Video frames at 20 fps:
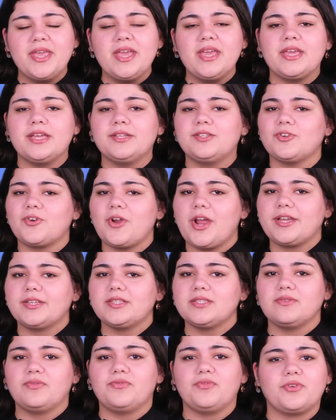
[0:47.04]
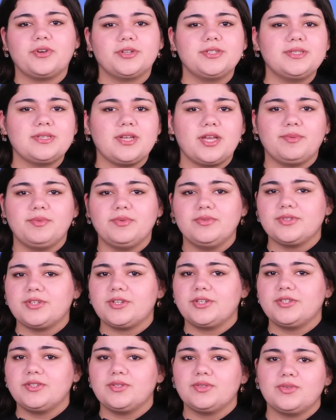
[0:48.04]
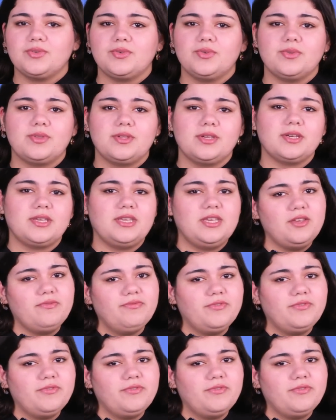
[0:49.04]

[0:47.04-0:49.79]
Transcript: It directs first-time users to the key